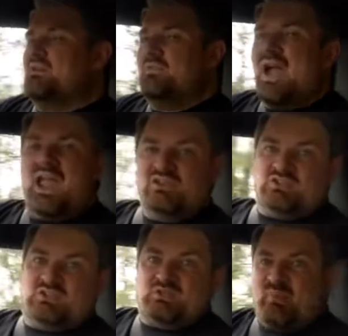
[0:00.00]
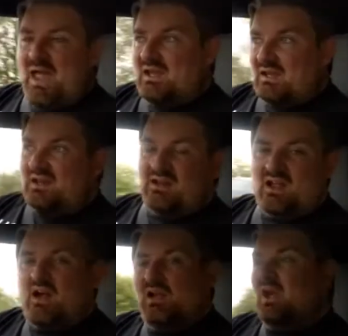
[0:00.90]
That engine spec in a
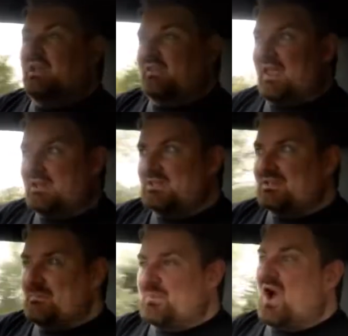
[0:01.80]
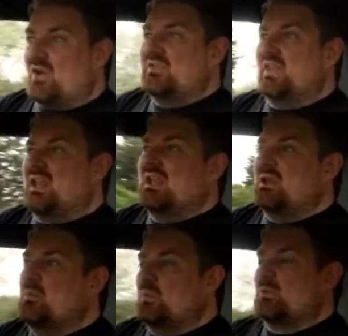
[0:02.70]
car like this, I think,
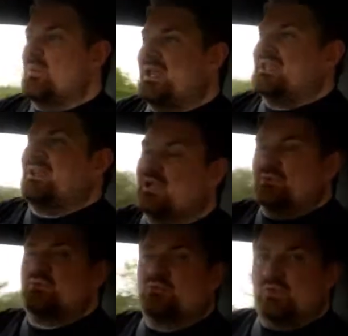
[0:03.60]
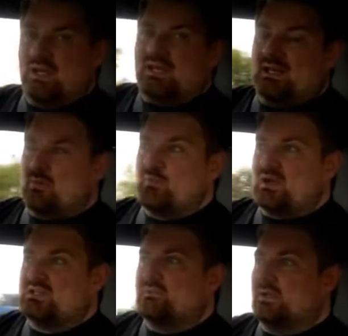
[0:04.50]
would make a really
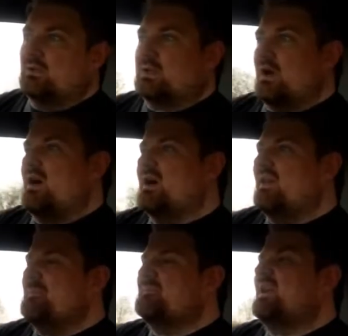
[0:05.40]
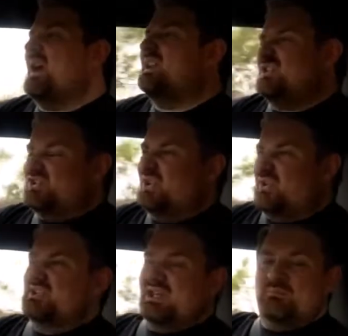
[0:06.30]
impressive little car, and it
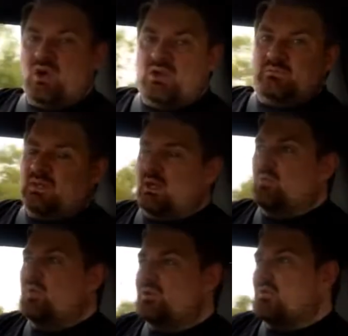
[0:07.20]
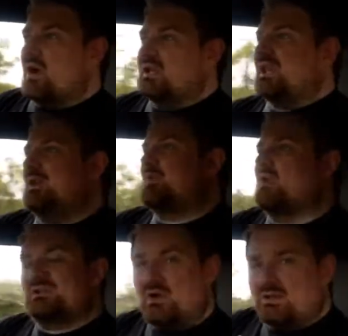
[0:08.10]
should, in my view, with the right
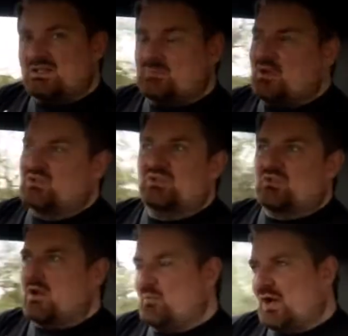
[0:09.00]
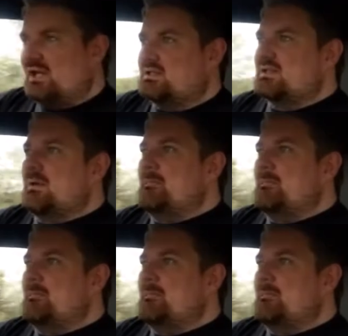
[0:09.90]
gearbox, right suspension, right brakes,